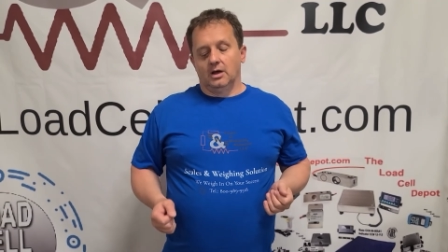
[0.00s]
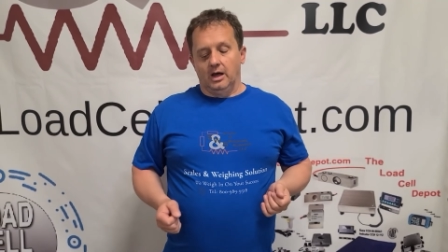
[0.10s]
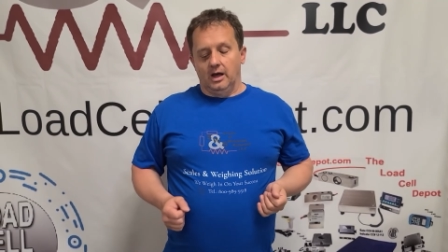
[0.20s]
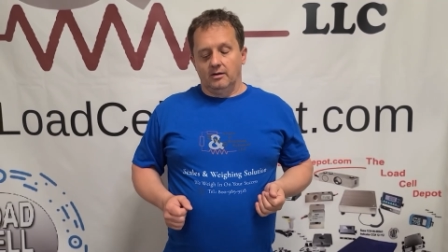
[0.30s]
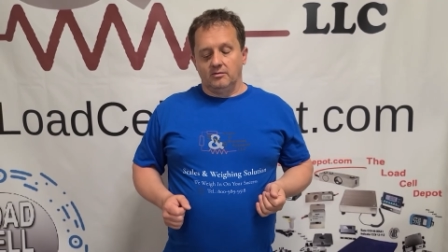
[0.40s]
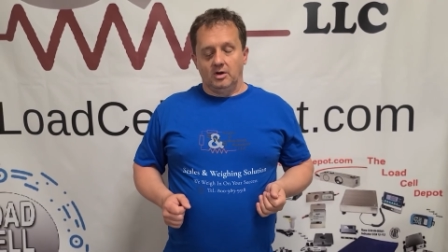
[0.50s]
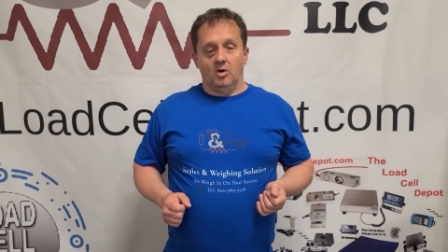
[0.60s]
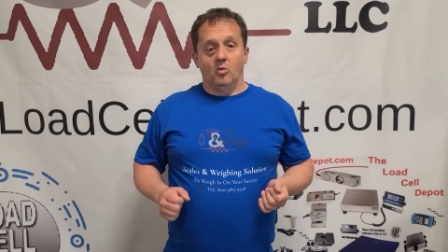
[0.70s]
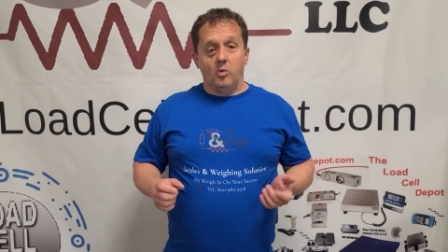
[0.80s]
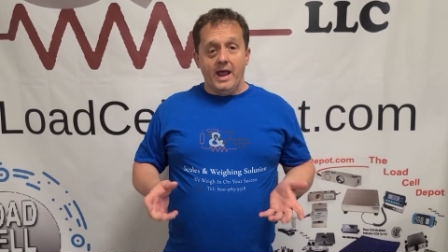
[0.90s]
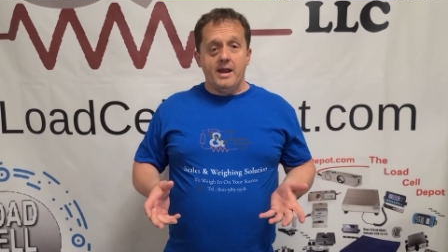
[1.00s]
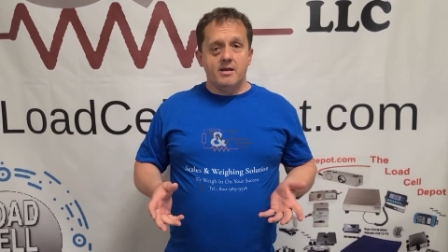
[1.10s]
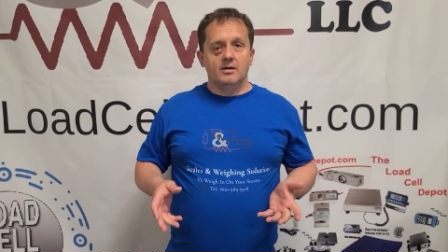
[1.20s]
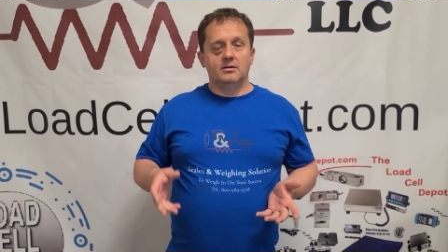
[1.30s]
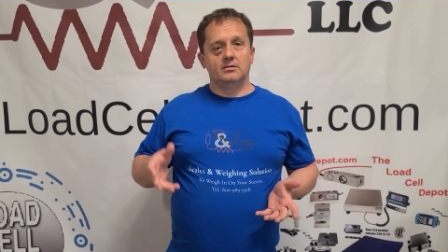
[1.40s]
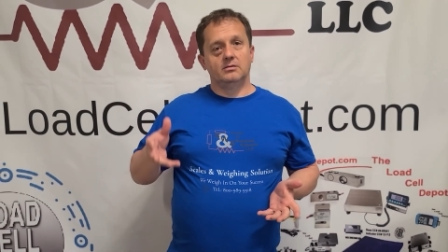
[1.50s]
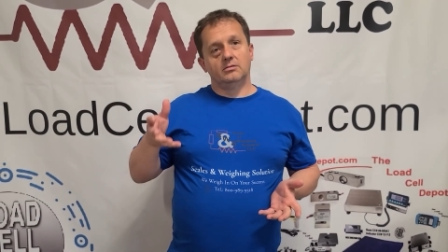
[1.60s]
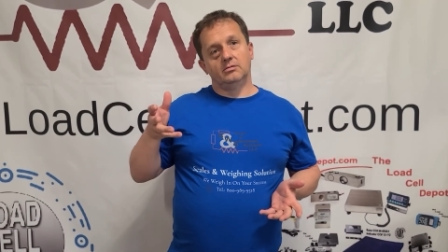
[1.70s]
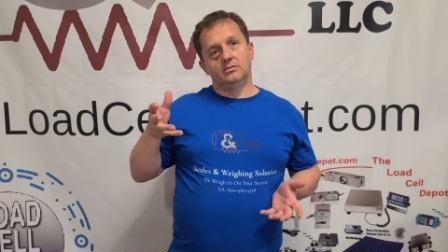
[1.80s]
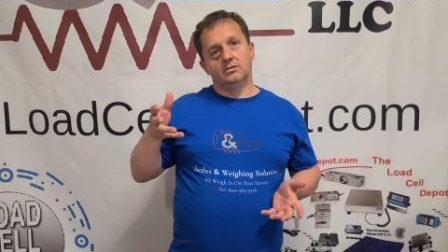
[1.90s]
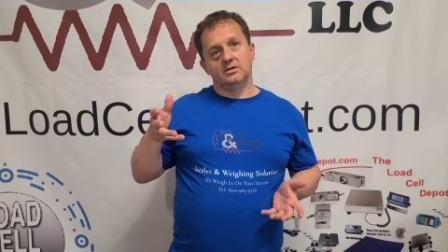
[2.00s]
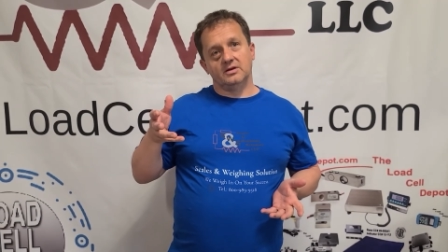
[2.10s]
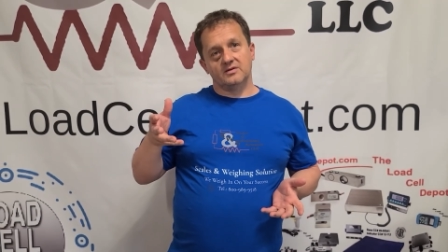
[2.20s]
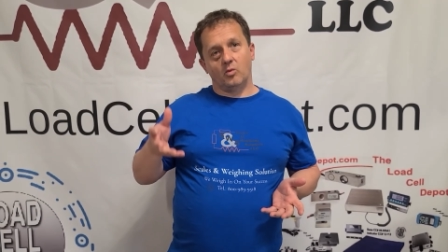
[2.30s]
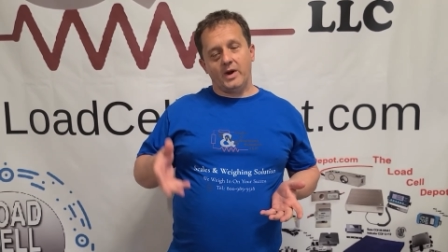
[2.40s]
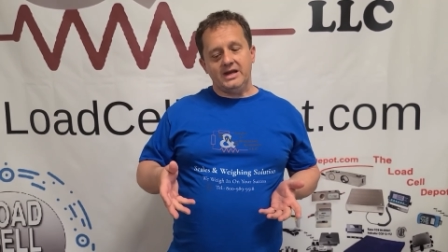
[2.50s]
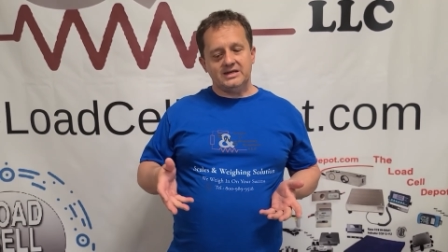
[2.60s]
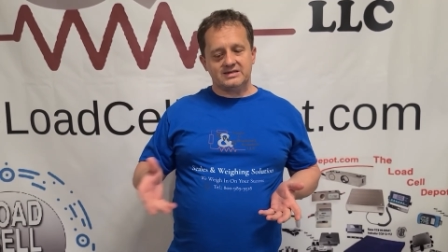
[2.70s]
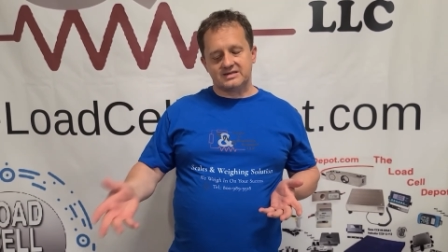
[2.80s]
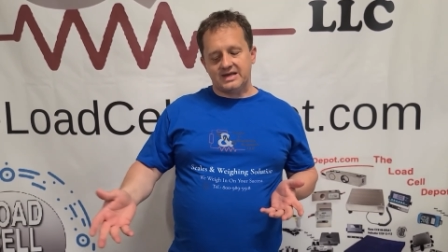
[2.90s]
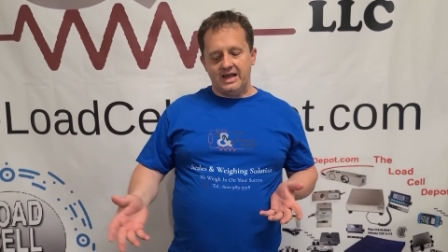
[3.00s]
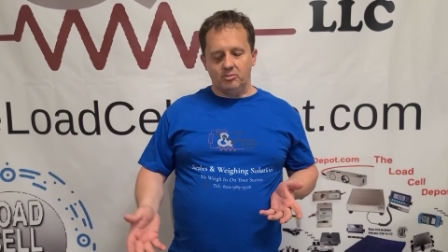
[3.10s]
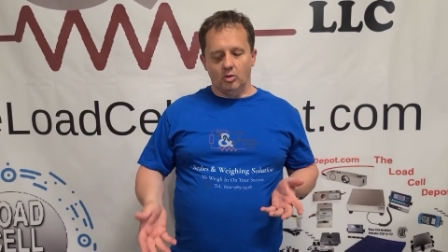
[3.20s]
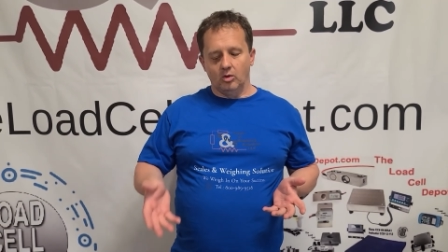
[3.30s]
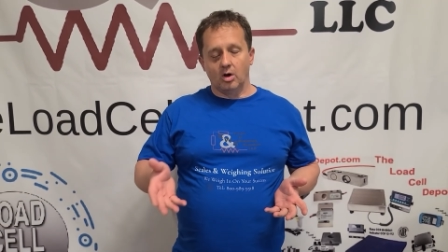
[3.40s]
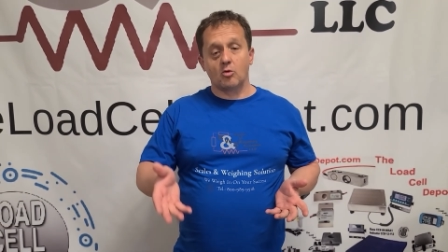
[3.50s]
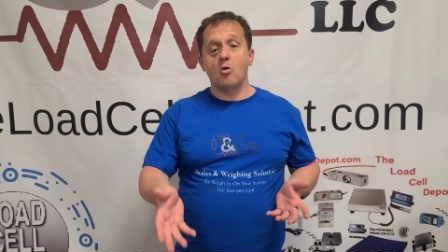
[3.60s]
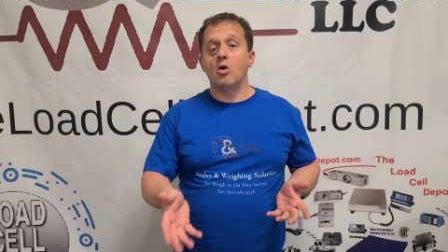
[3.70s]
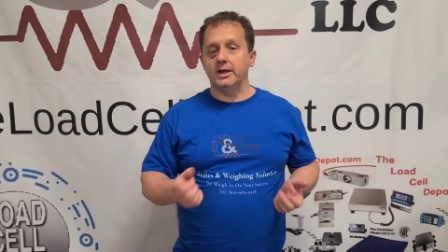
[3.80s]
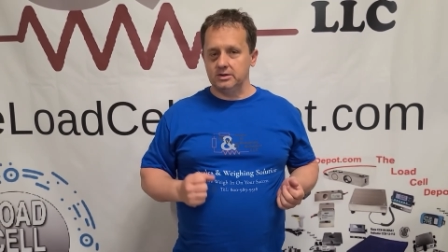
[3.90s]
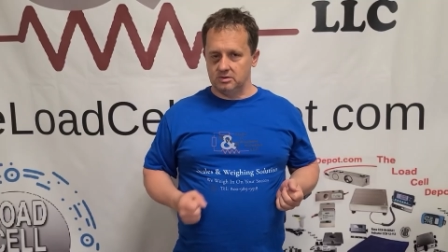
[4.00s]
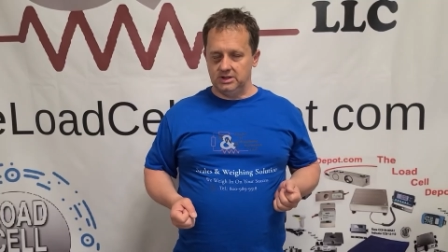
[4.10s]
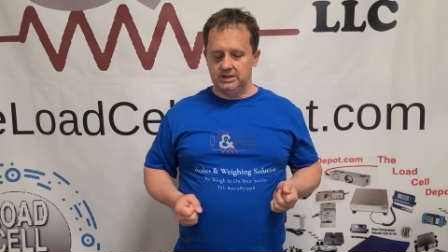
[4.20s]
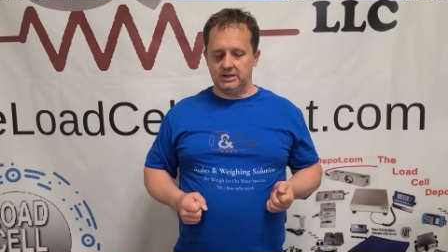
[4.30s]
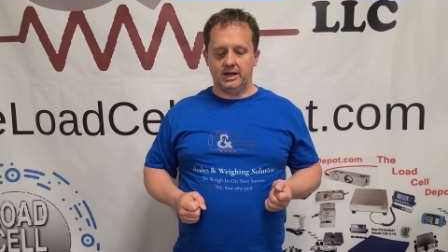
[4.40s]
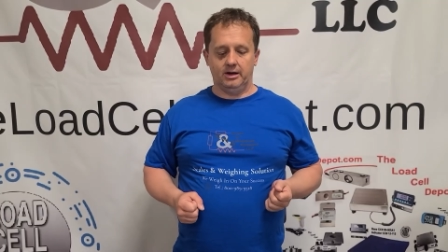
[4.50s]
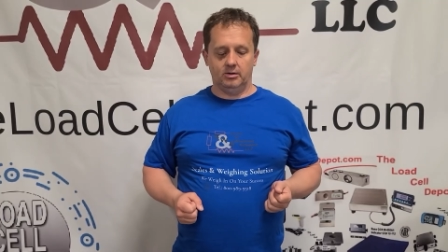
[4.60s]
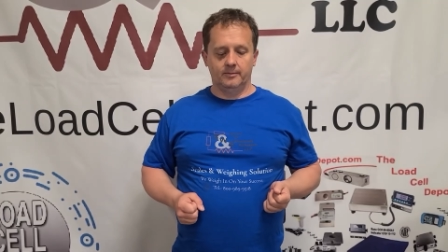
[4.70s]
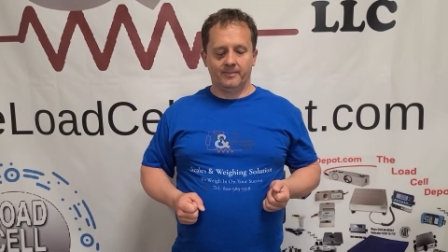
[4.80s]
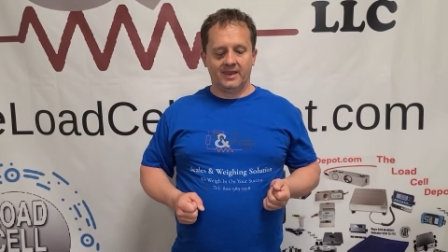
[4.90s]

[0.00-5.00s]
when the weight is stable according to the indicator.